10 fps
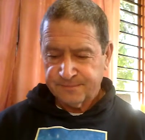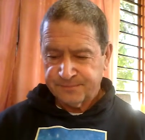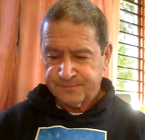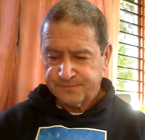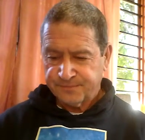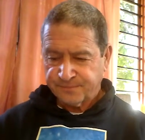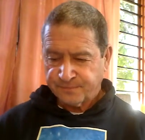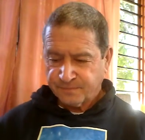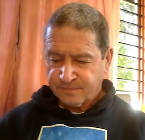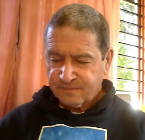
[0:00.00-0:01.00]

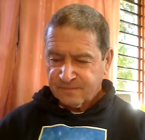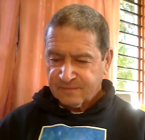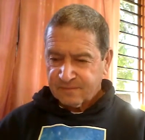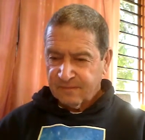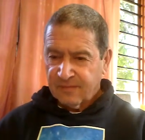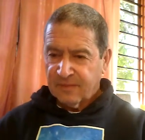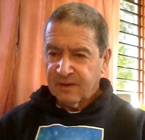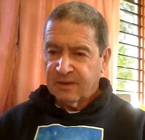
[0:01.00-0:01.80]
(no one is talking)